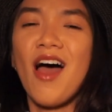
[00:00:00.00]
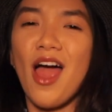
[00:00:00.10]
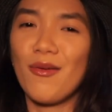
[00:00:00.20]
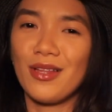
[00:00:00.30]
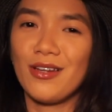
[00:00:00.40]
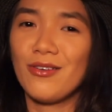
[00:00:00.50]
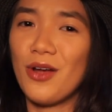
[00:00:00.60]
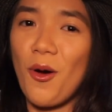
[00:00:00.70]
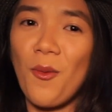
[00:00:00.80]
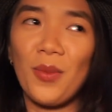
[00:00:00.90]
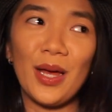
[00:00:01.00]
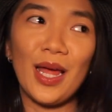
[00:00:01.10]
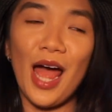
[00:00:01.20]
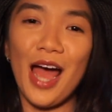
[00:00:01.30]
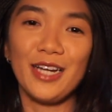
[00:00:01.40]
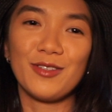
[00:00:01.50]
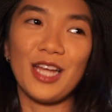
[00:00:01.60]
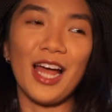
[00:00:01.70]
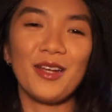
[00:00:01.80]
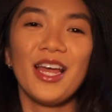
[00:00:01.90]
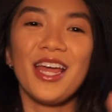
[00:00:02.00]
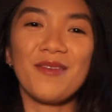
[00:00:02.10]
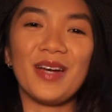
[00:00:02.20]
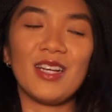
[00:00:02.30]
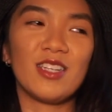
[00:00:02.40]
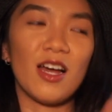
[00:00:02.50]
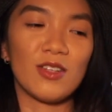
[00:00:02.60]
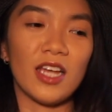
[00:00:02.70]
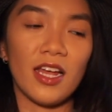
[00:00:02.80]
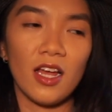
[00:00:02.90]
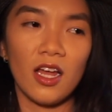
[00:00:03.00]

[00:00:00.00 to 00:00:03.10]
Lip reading: I really don't know, but I in my essay I was like,